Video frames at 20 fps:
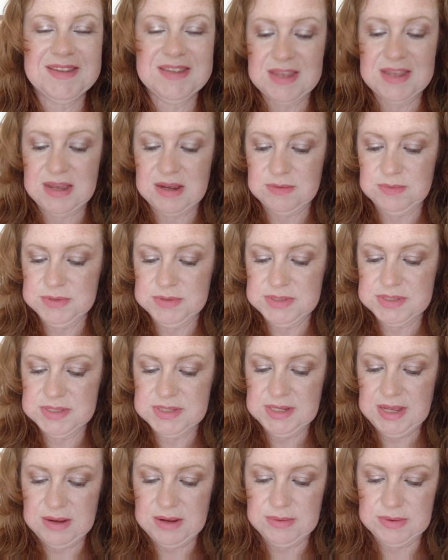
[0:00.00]
yeah, we'll see
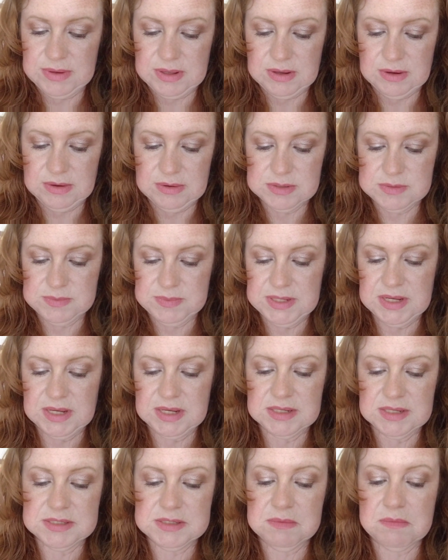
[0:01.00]
how it goes
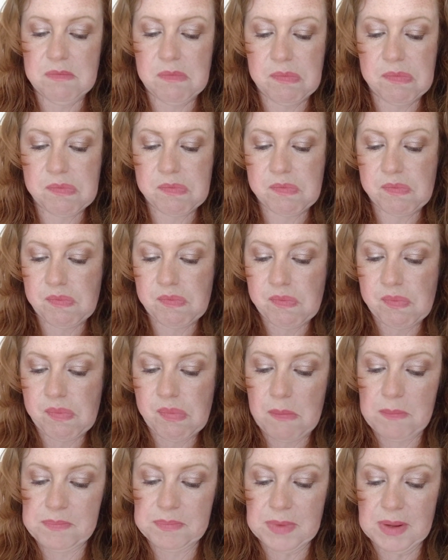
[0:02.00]
because
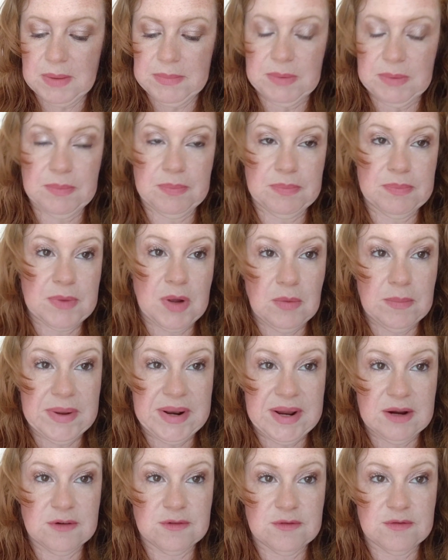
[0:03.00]
I'm going to comb it
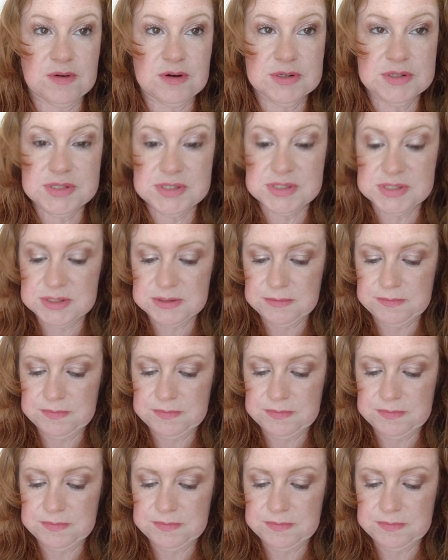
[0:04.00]
out first.